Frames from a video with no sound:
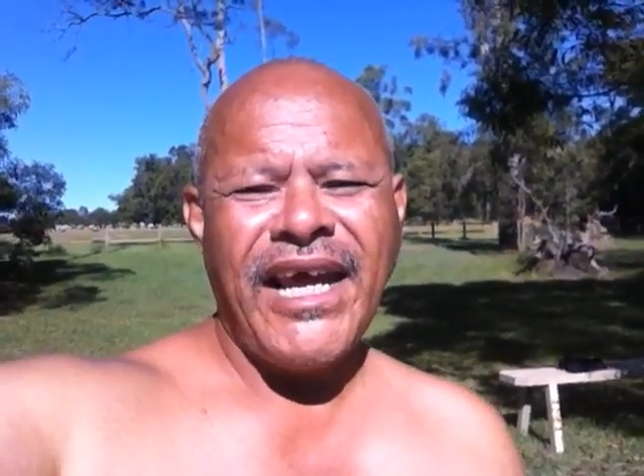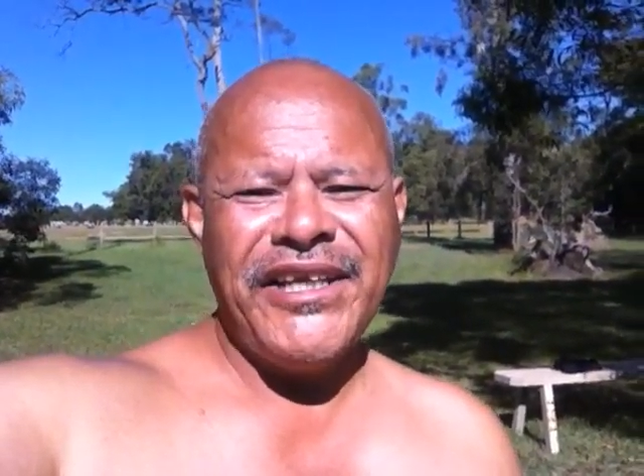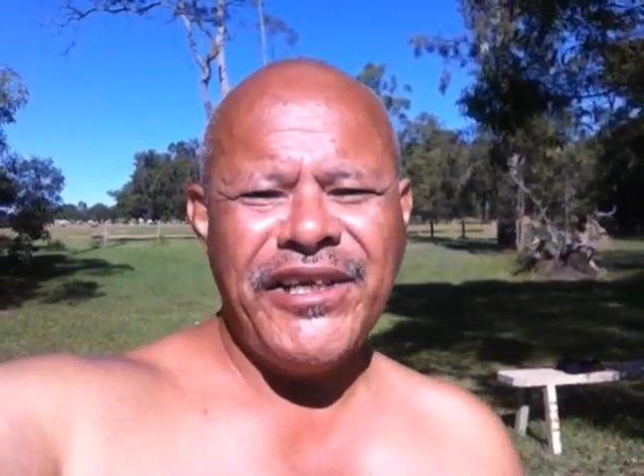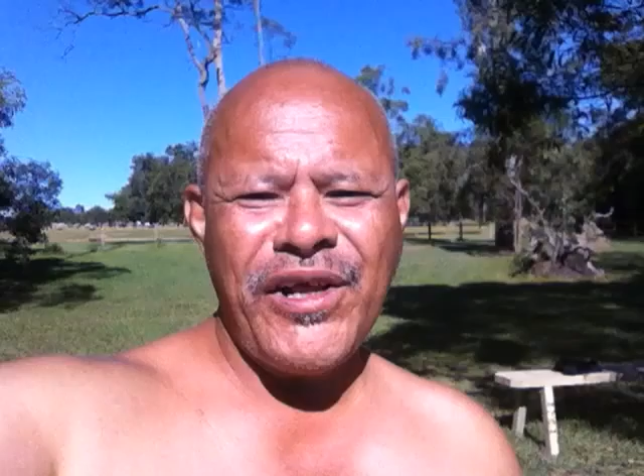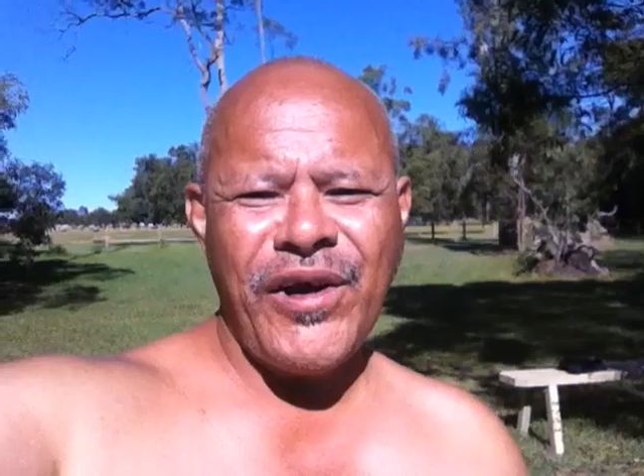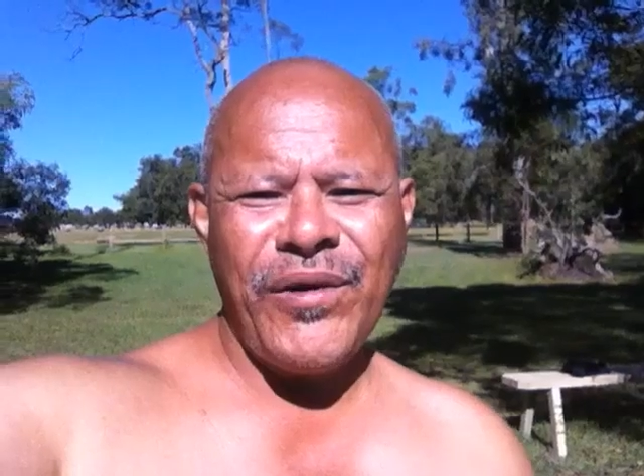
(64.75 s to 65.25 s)

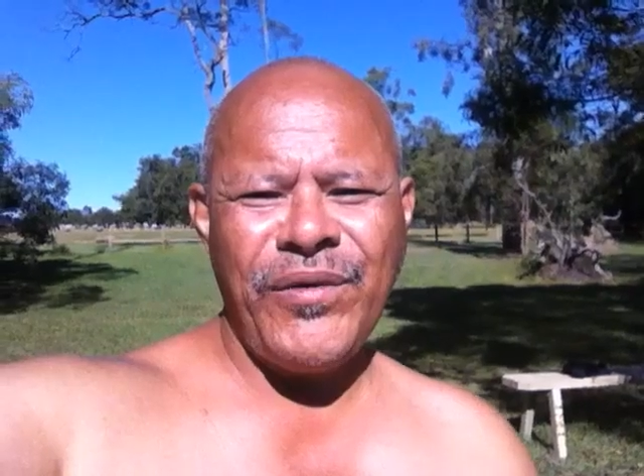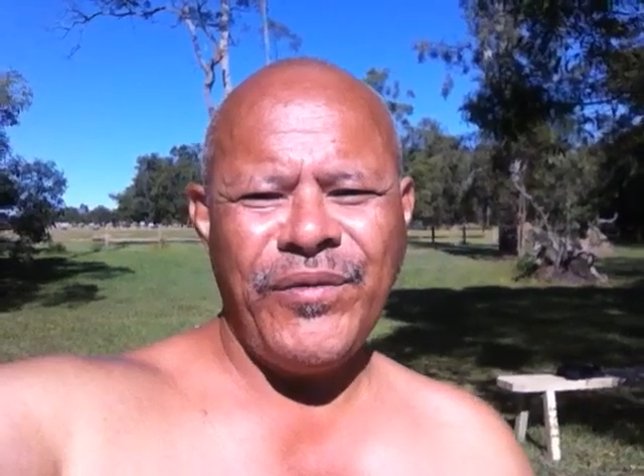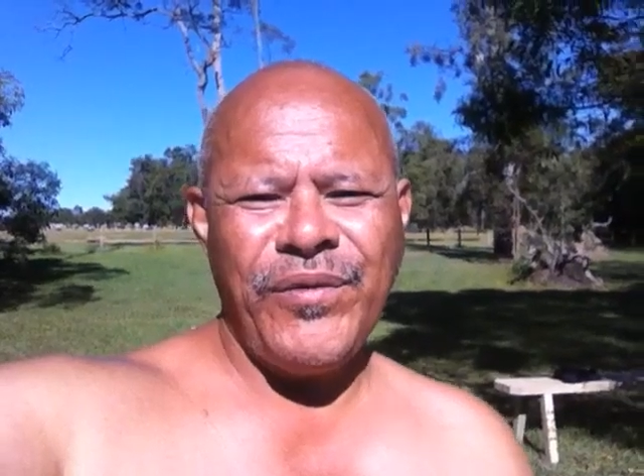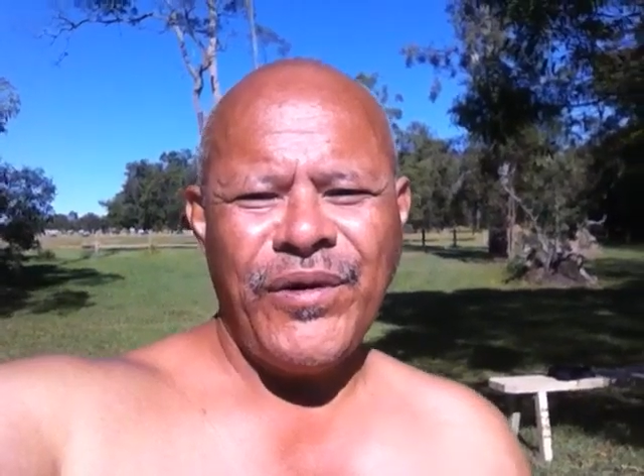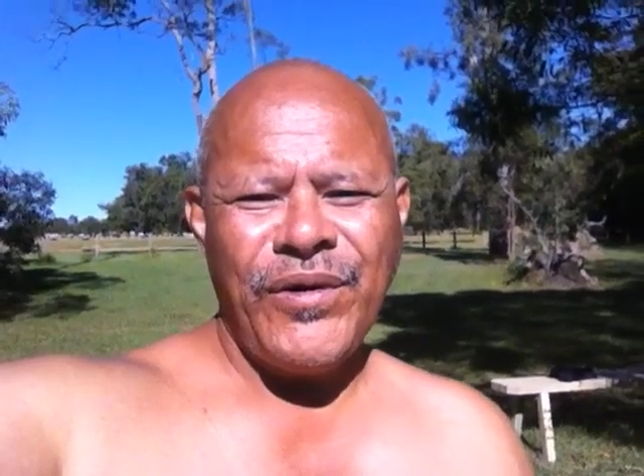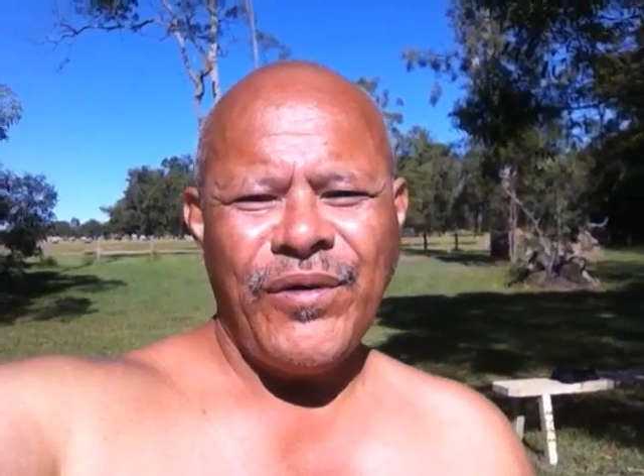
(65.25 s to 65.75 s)
And you
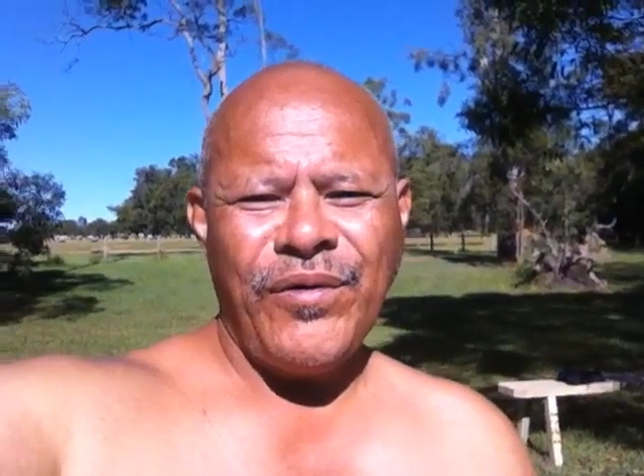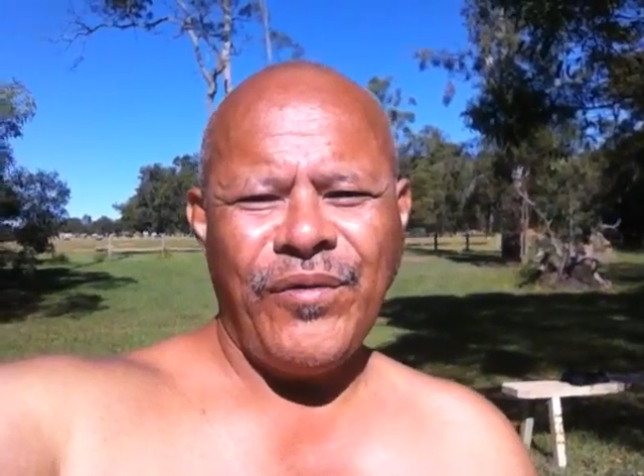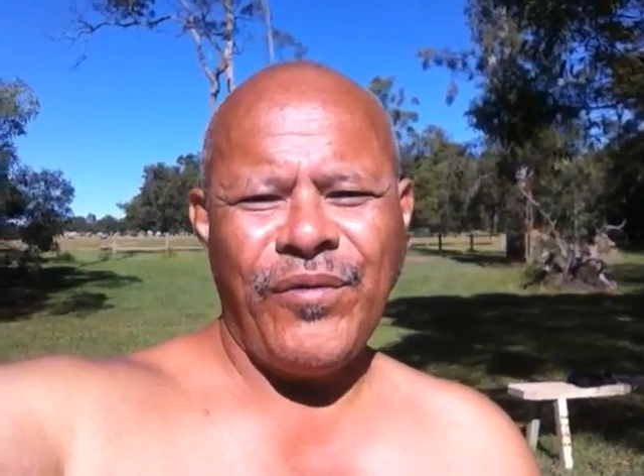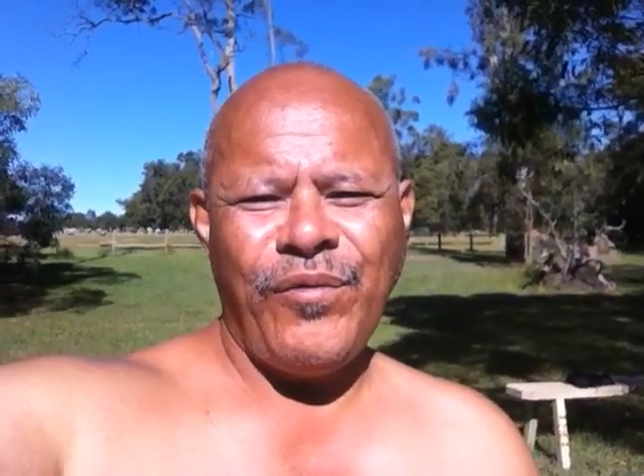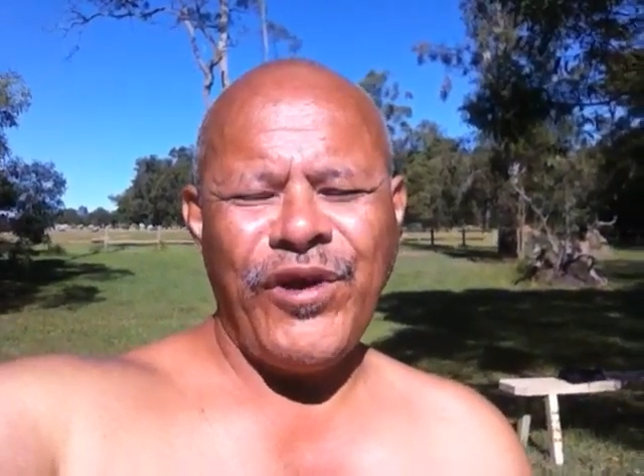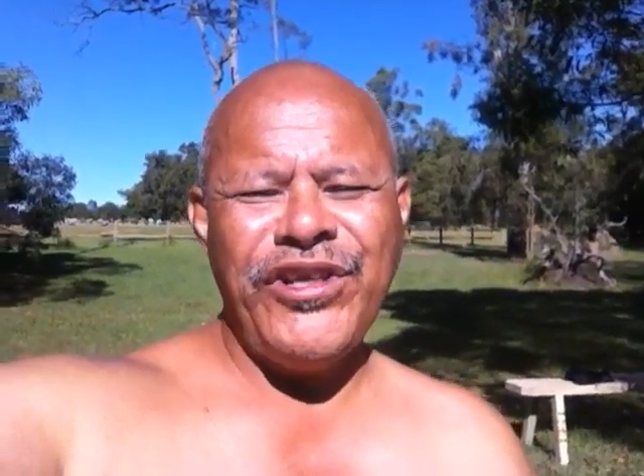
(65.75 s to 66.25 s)
know,
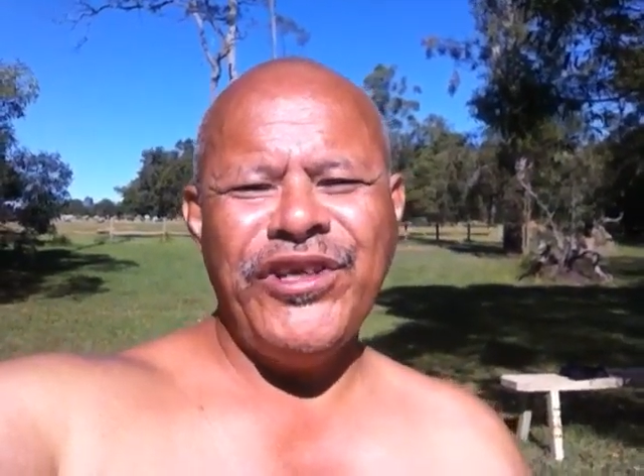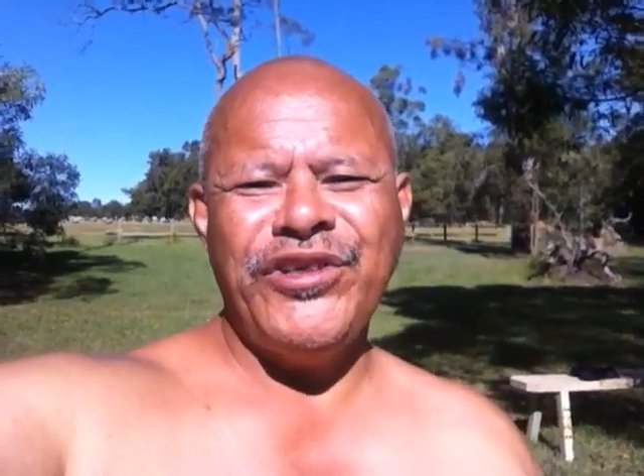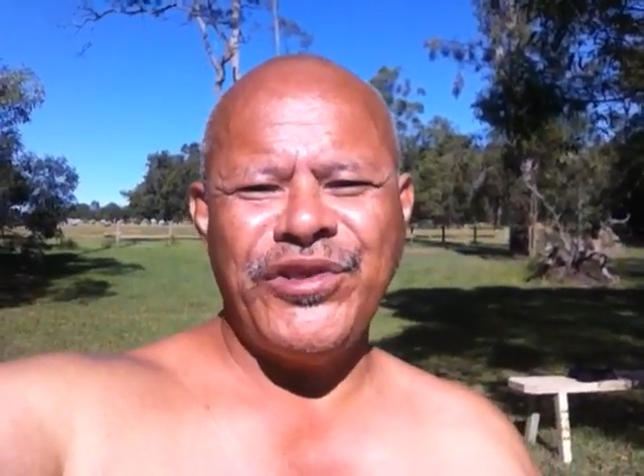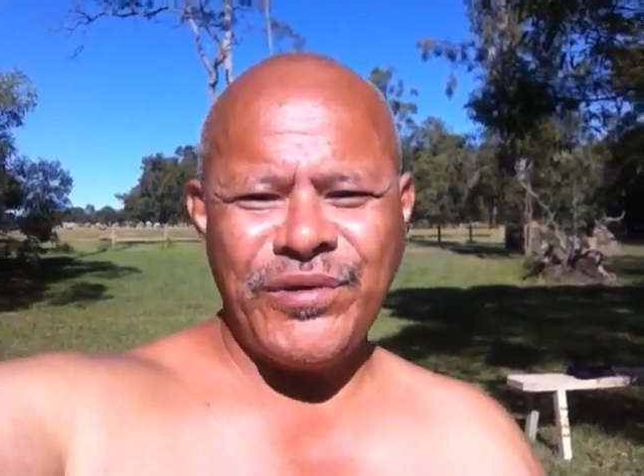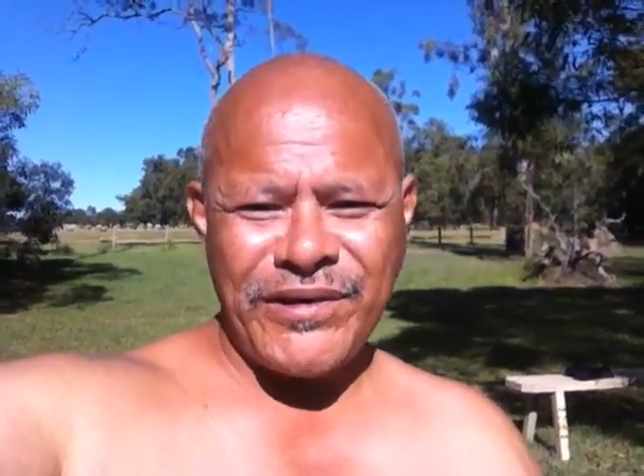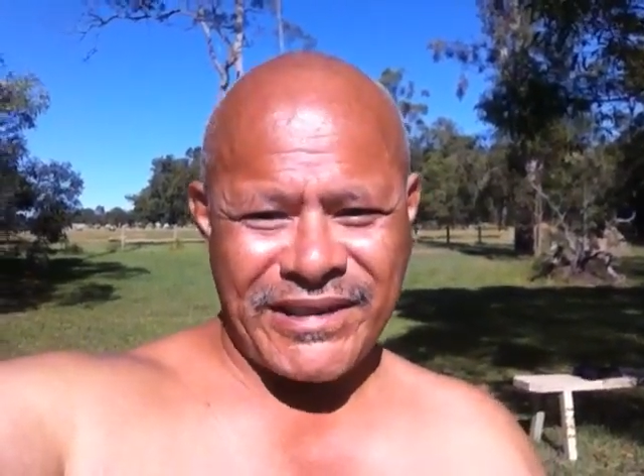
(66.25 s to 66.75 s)
when you
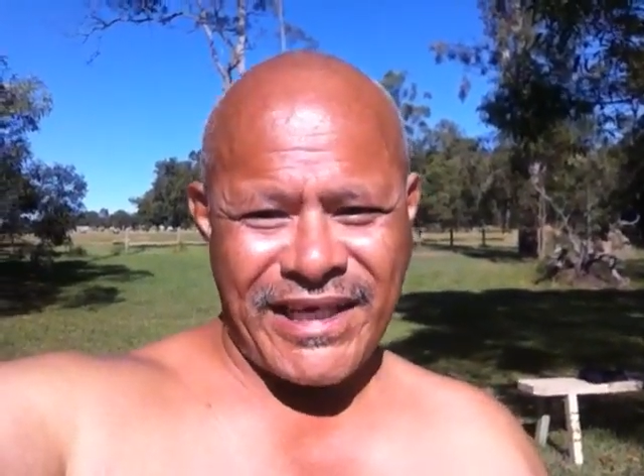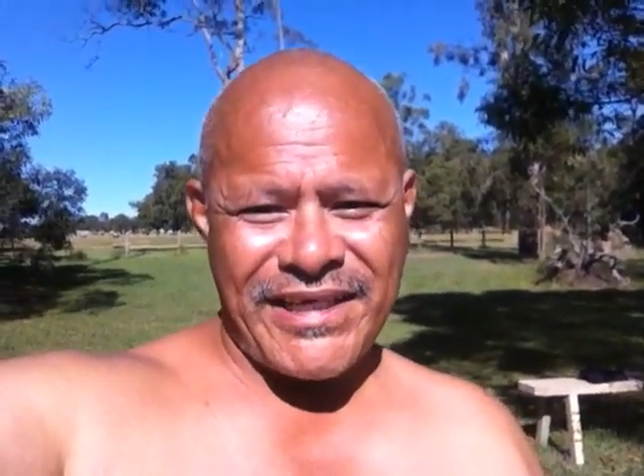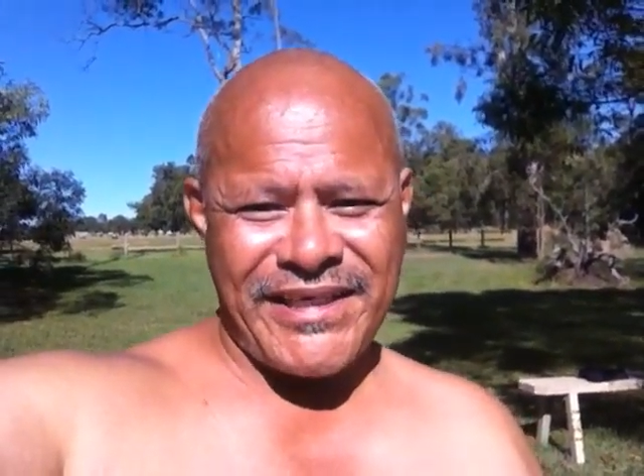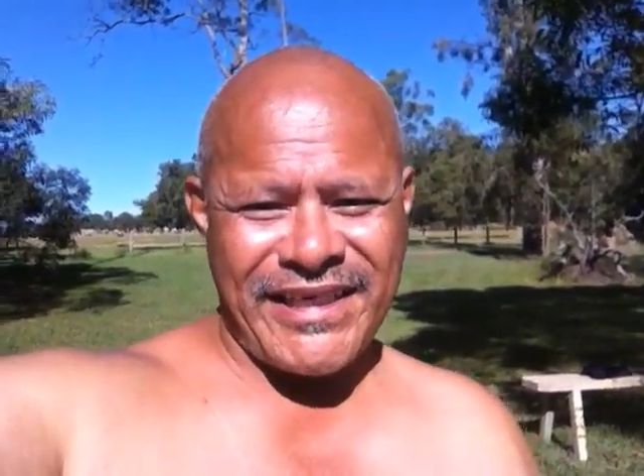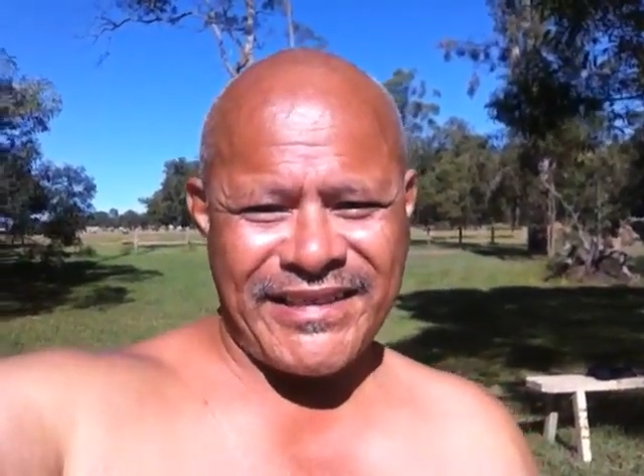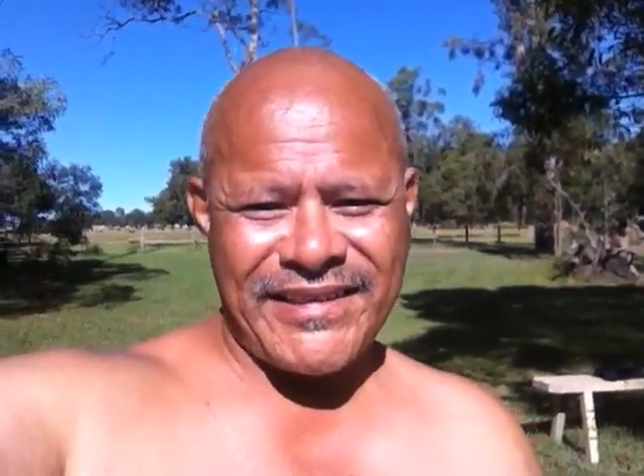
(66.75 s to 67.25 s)
do say
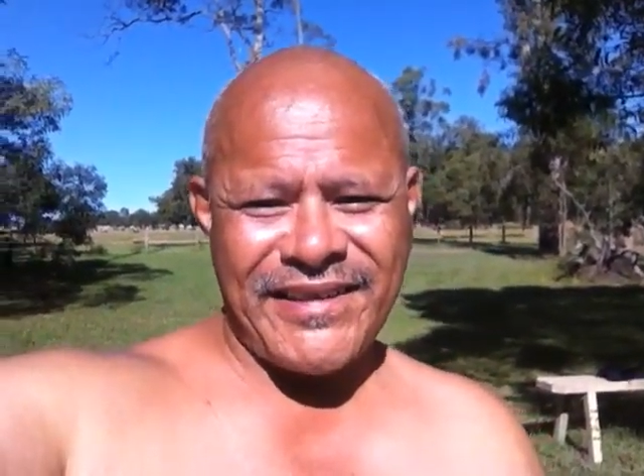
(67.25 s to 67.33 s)
yes